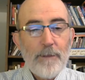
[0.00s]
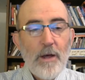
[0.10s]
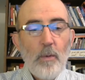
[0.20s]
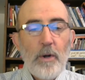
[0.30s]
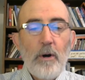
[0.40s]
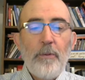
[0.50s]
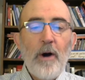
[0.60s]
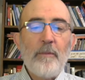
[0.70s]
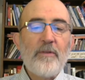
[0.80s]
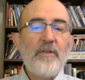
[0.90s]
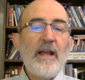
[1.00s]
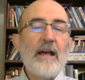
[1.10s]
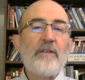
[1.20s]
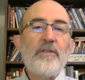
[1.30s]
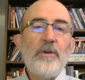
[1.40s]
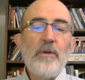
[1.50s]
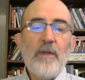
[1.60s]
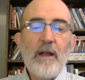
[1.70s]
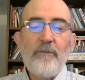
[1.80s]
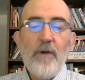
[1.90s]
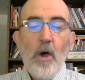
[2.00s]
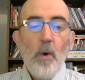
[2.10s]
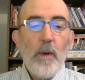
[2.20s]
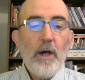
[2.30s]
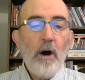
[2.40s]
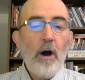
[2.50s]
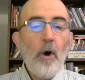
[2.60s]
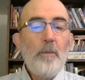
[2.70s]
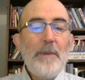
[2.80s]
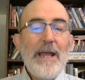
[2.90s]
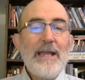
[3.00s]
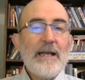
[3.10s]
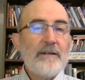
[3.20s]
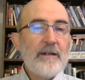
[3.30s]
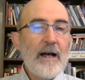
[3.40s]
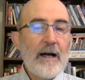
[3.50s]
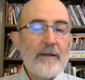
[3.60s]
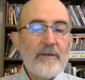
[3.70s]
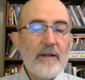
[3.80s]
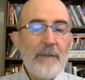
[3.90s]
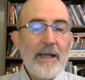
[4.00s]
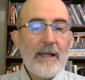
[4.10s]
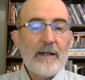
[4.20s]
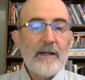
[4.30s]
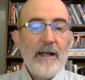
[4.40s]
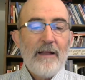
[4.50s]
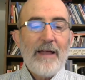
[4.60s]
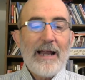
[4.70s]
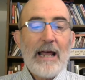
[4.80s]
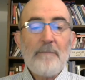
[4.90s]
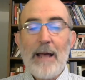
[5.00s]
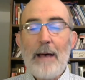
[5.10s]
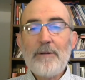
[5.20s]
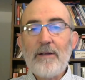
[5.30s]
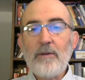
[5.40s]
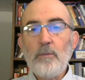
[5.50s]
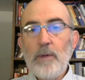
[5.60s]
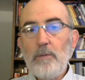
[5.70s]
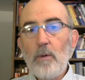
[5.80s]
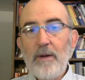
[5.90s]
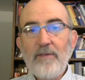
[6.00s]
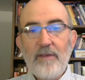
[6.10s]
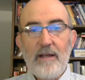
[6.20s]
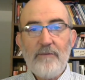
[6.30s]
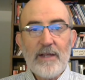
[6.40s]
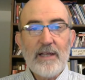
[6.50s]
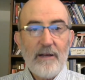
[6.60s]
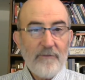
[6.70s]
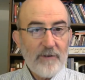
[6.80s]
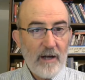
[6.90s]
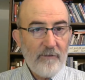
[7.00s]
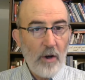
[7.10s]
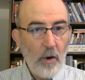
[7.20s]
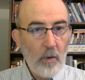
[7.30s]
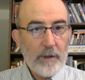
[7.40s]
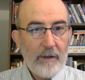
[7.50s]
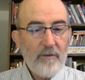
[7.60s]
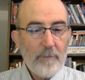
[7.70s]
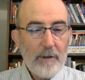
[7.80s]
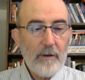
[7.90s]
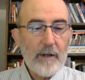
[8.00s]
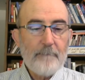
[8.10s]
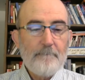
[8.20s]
We are promised in Acts 2 that if we are obedient to God's command, that at baptism we will receive the gift of the Holy Spirit.